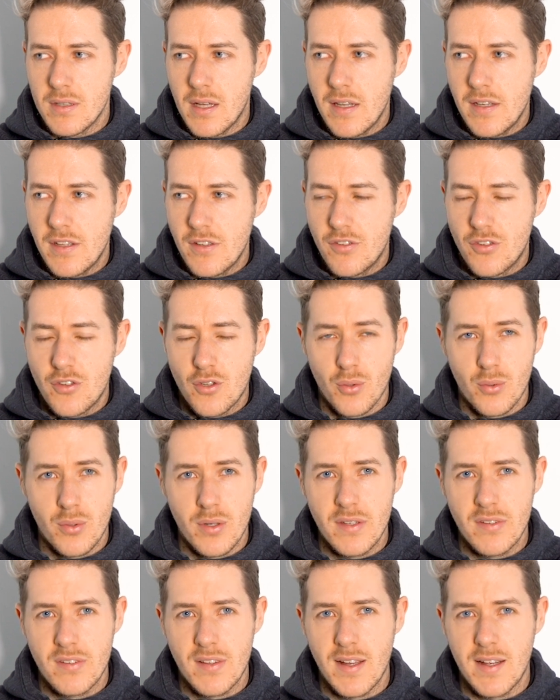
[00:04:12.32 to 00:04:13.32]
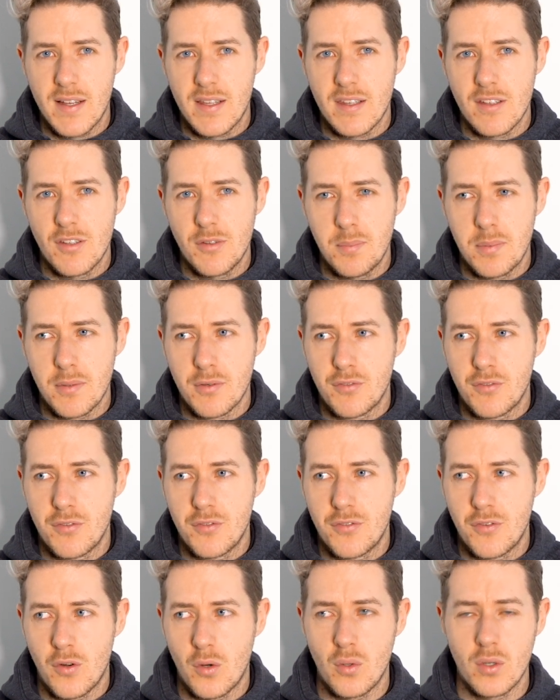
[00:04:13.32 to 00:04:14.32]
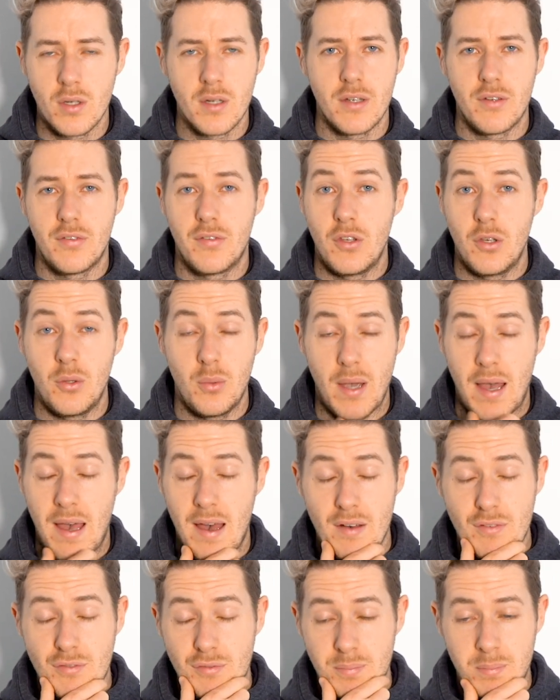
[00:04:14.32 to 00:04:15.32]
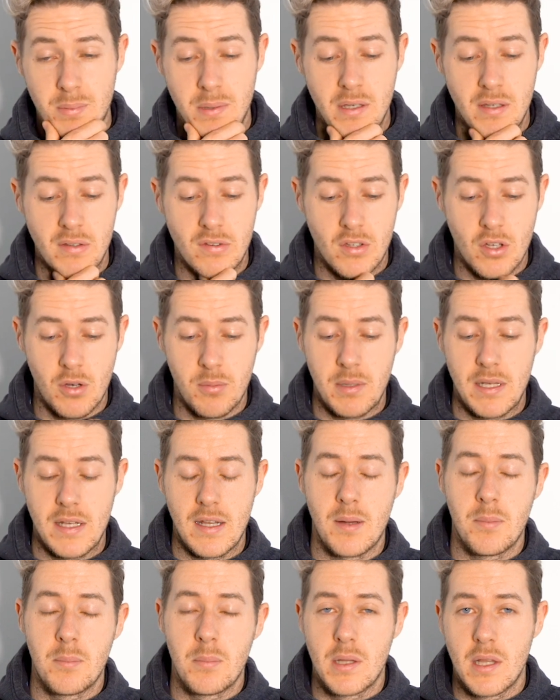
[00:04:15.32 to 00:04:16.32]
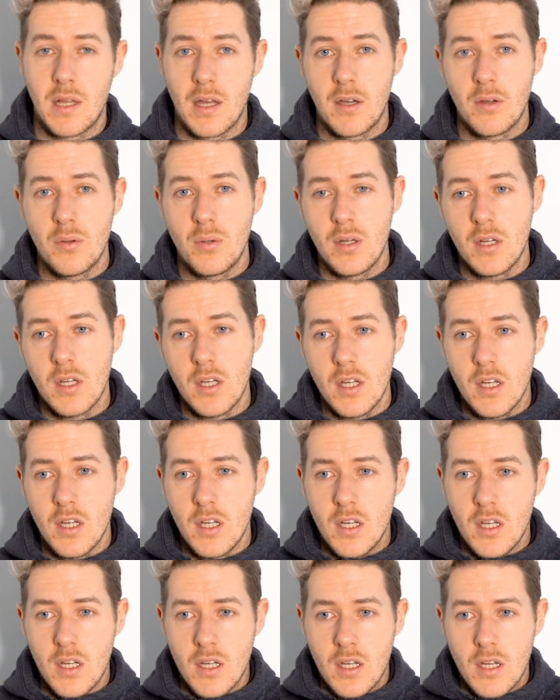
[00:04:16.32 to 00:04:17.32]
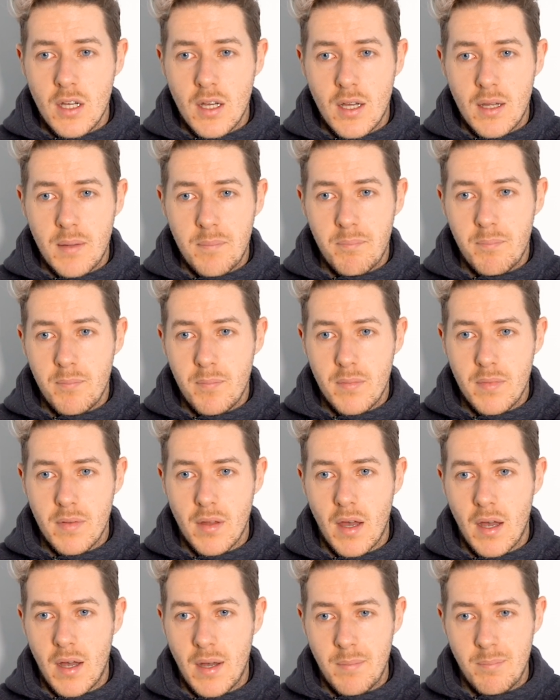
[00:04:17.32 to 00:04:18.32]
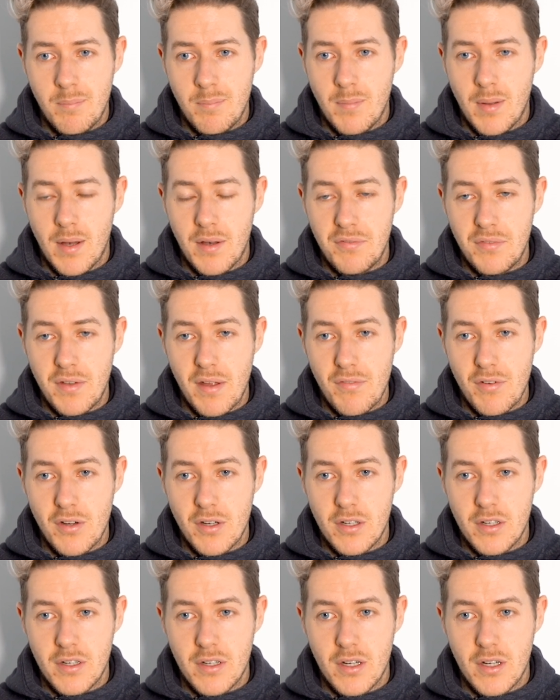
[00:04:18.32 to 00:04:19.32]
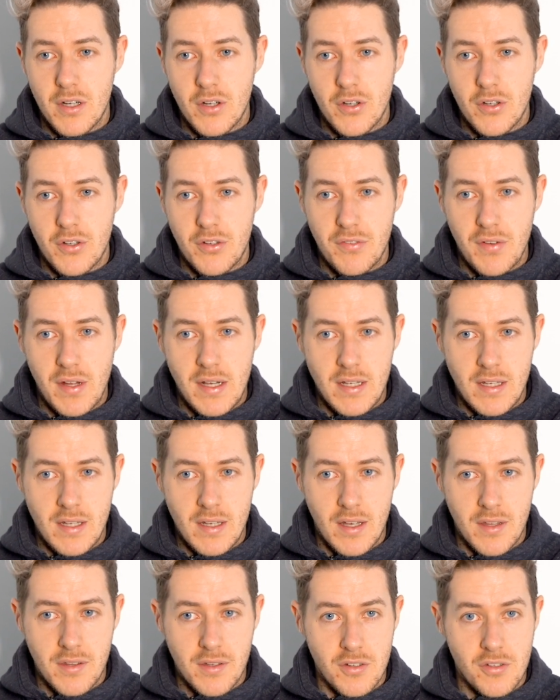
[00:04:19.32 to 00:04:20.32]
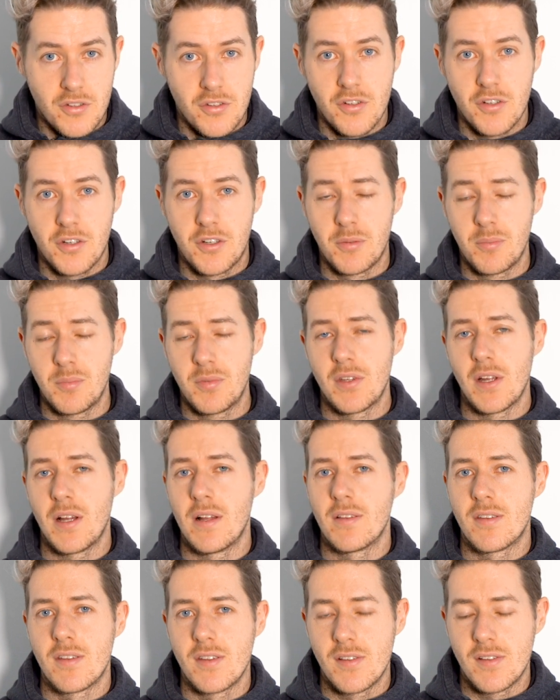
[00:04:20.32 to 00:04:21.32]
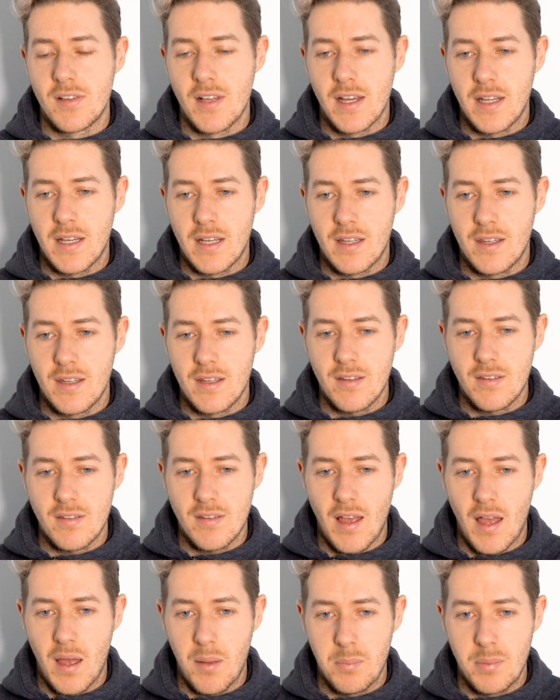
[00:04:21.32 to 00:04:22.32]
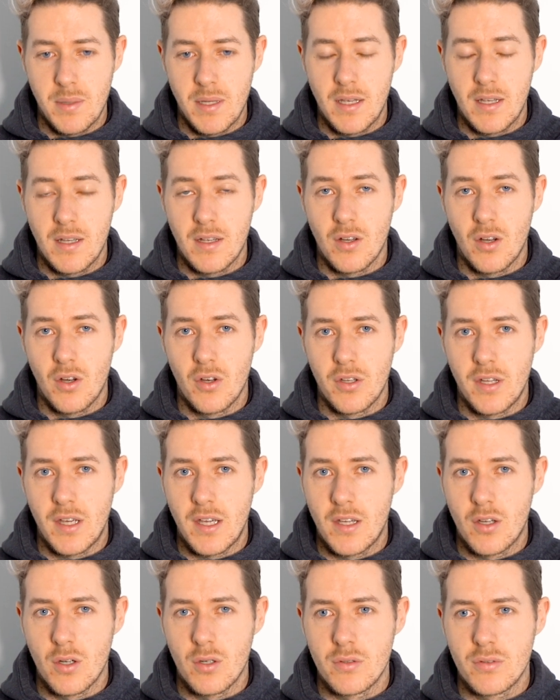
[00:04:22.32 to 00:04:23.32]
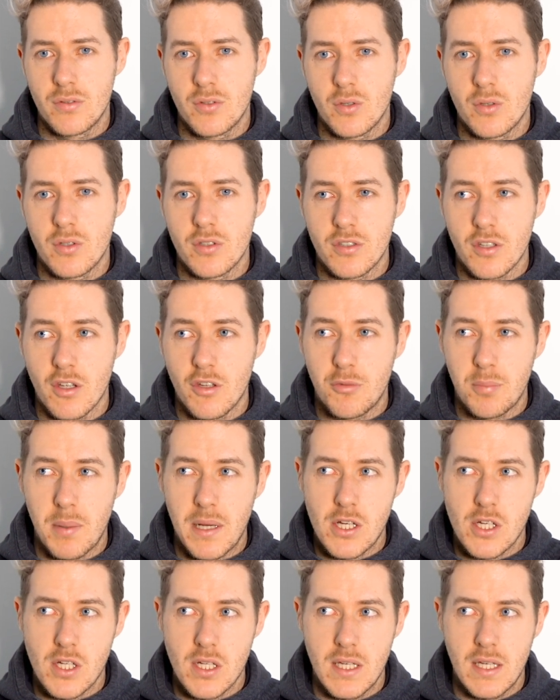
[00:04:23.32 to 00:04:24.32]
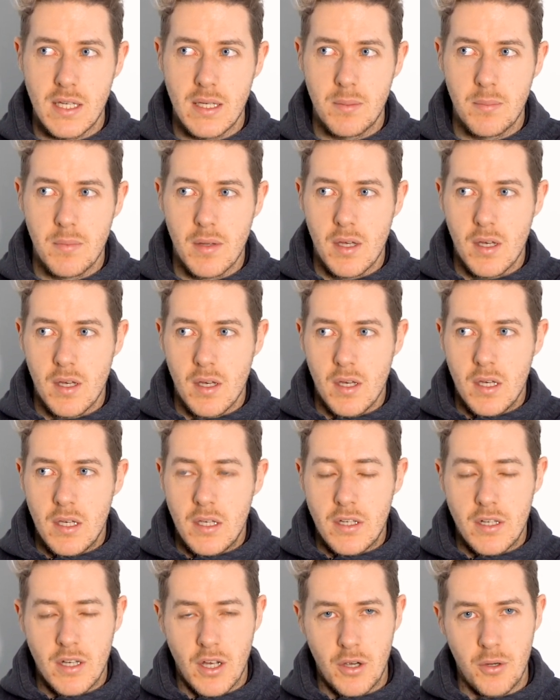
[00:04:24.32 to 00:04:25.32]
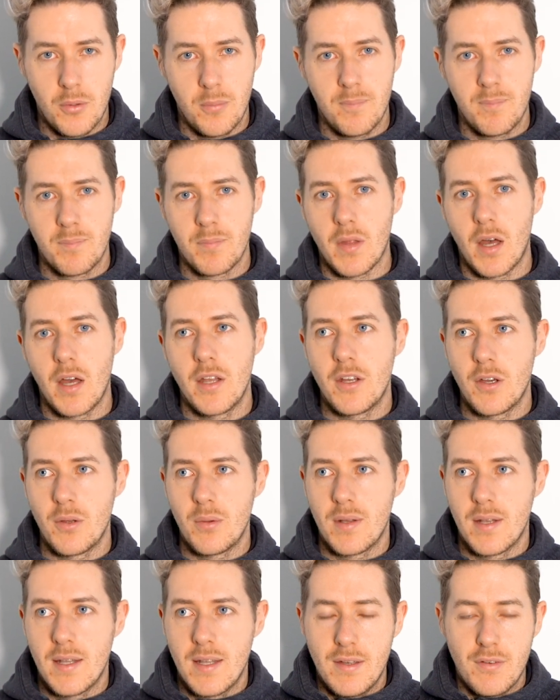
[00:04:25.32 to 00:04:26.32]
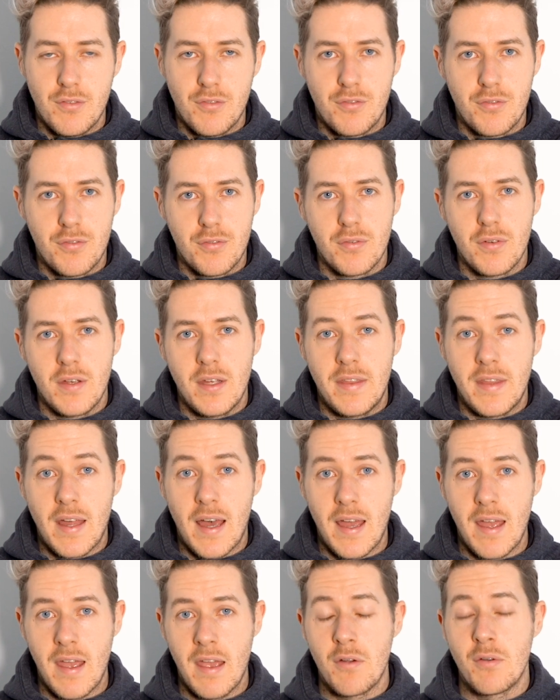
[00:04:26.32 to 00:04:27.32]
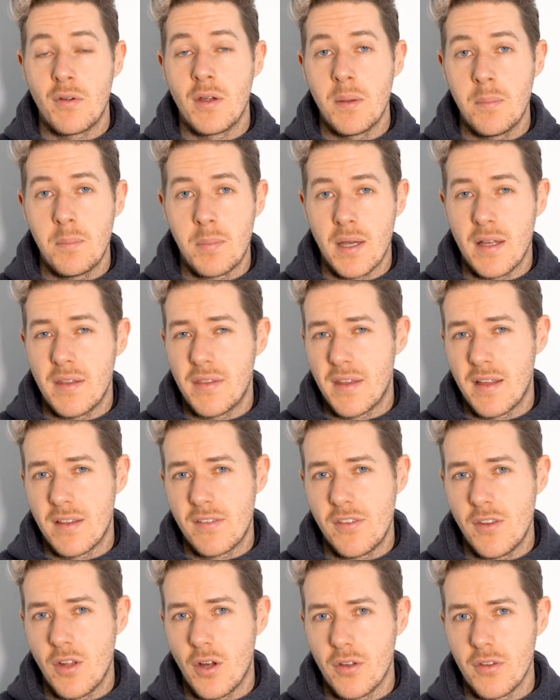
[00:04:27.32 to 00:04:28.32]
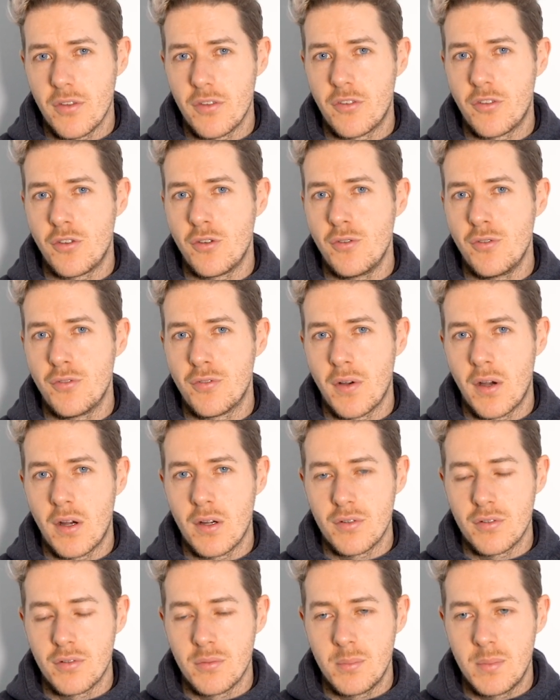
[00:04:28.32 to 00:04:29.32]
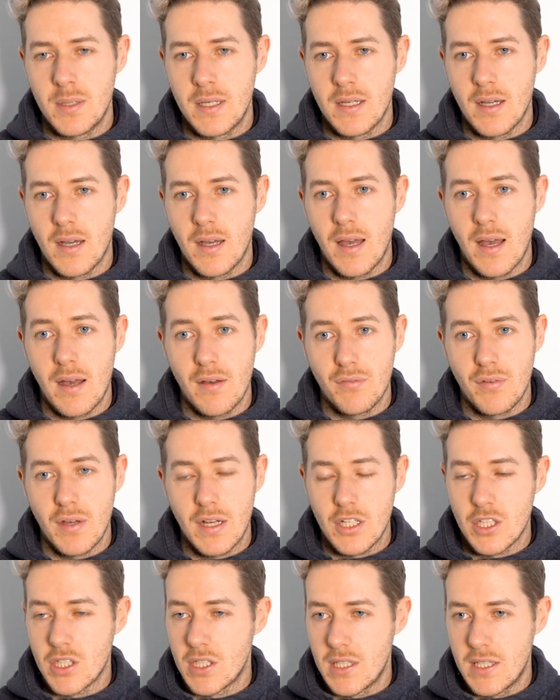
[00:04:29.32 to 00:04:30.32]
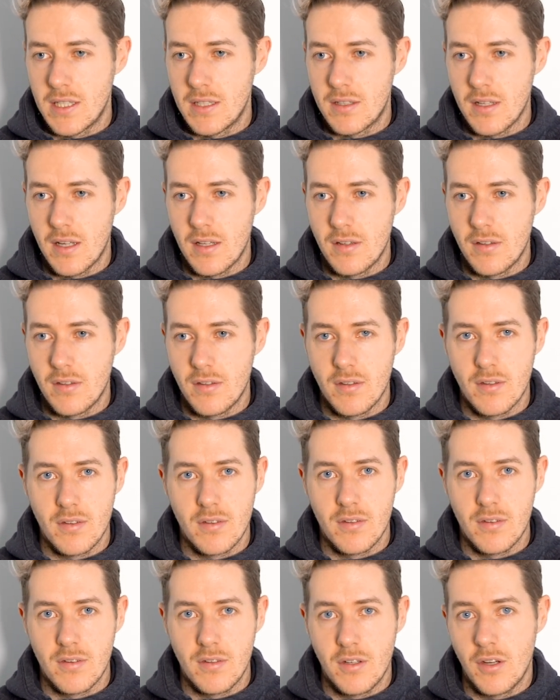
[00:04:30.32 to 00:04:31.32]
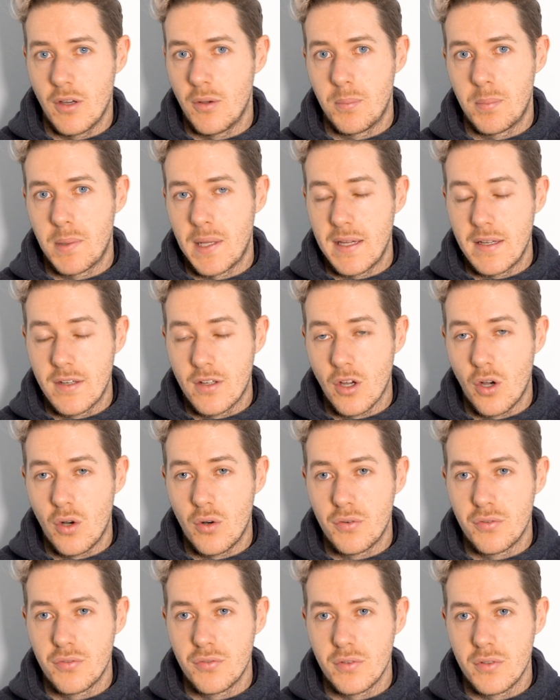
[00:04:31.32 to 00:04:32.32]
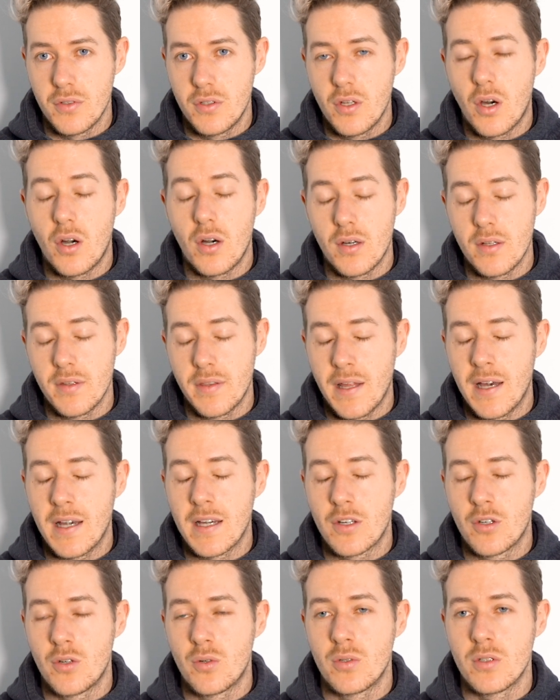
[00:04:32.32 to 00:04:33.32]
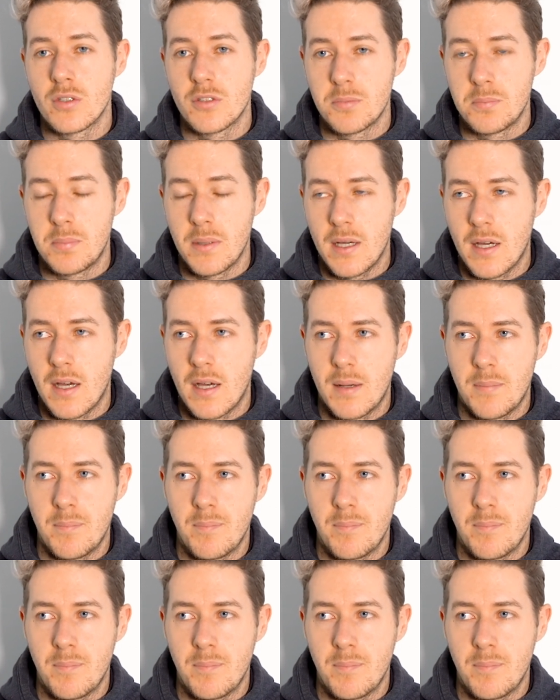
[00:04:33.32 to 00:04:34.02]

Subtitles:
any stories like this before. If you have, please comment down below. I've never heard of any other circumstances like this happening on a golf course, especially, you know, I don't live in that area, but that's not too far from me. I have actually done, you know, played golf, not on that course, but